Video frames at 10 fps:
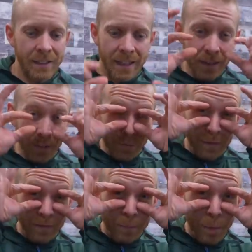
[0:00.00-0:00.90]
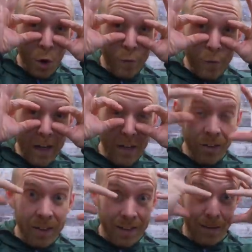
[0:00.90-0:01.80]
kind of profile,
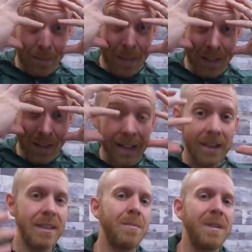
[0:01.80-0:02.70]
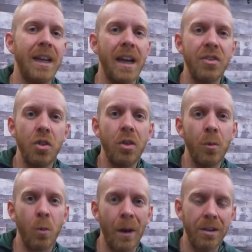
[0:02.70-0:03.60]
not these big things, is because you
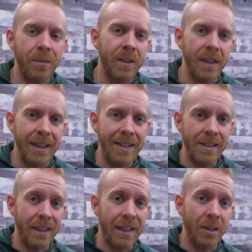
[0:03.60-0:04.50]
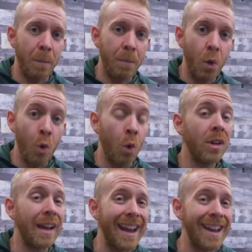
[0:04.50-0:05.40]
can wear them very easily in the
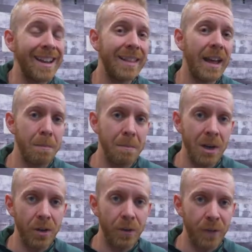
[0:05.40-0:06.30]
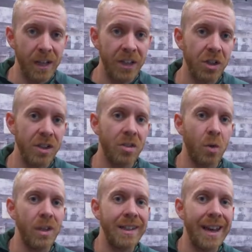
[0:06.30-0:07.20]
pool, and that mirrored finish is
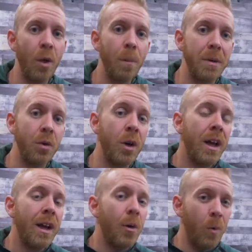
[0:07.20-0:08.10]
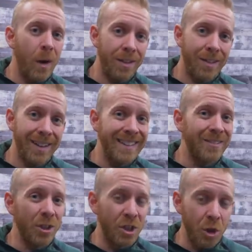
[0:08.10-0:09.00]
going to help you with
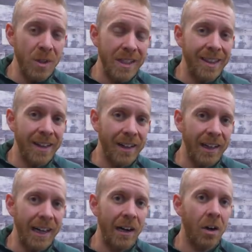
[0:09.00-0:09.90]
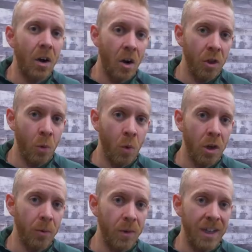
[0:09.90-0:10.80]
reducing the glare on the
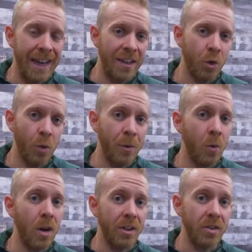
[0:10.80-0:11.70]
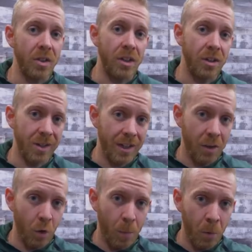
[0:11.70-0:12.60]
water when you get into open water. So you can use it
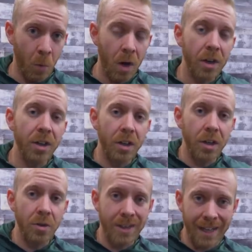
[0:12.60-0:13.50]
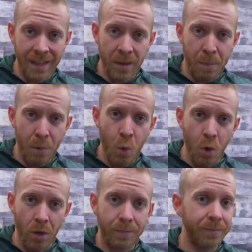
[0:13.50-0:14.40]
in open water, you can use it in the
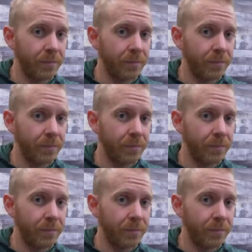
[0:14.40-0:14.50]
pool.